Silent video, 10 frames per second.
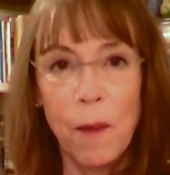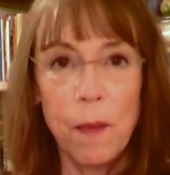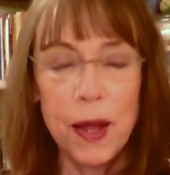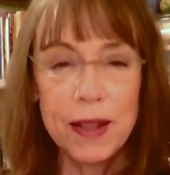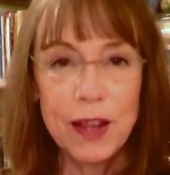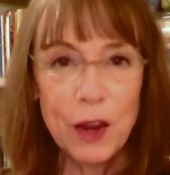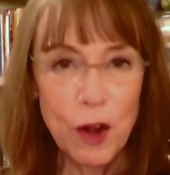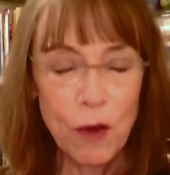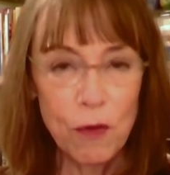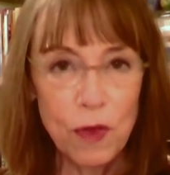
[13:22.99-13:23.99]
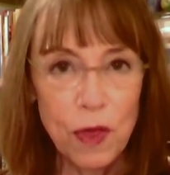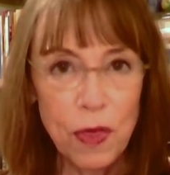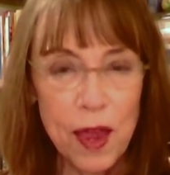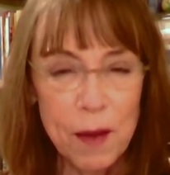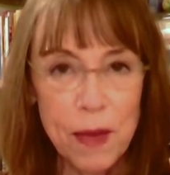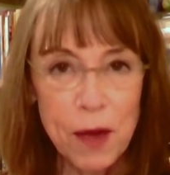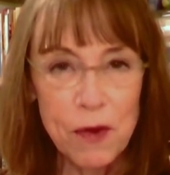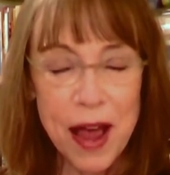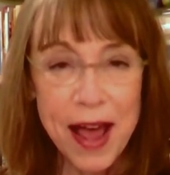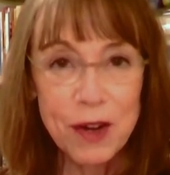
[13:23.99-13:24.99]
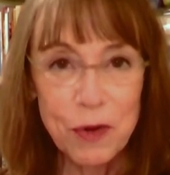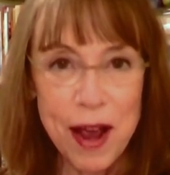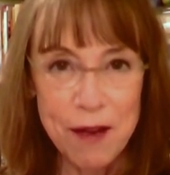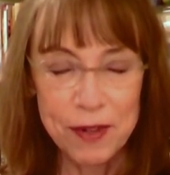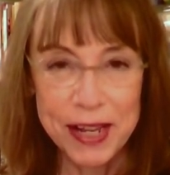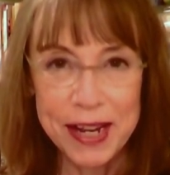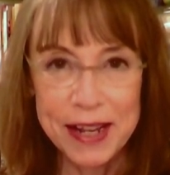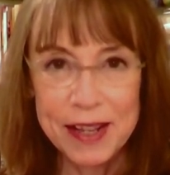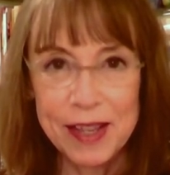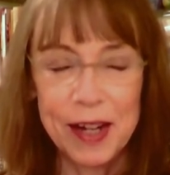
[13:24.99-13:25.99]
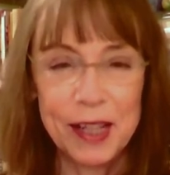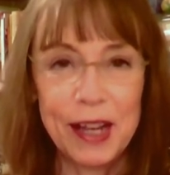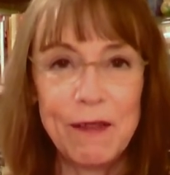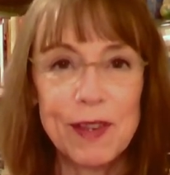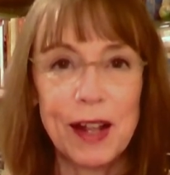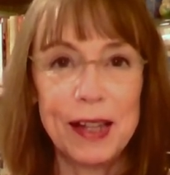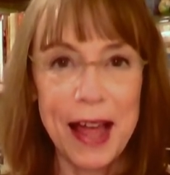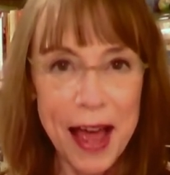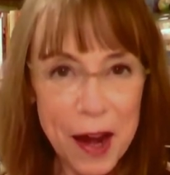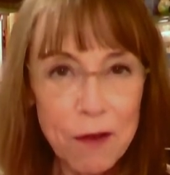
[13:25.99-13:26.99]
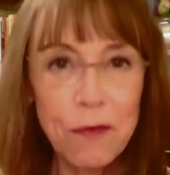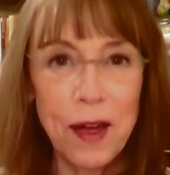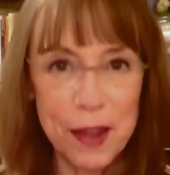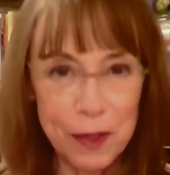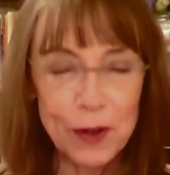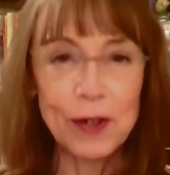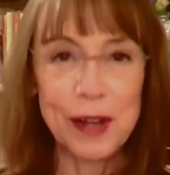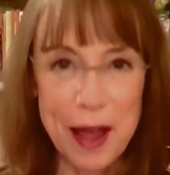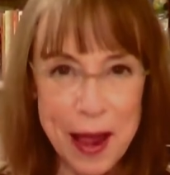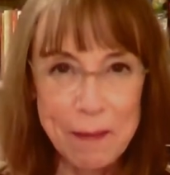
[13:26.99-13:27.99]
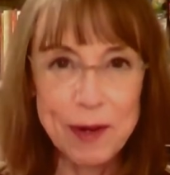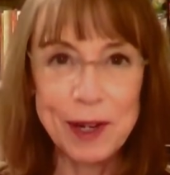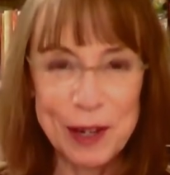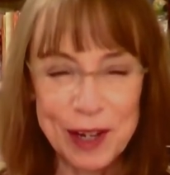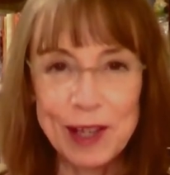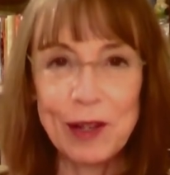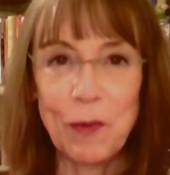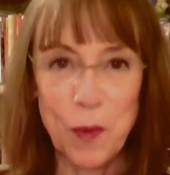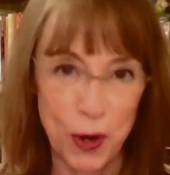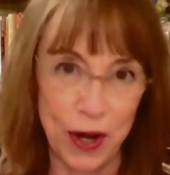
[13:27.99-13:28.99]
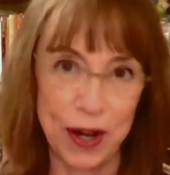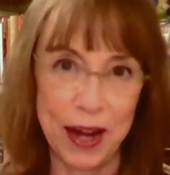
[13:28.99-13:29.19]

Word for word: But you know, the thing about not traveling is that it leaves a lot of other time to just work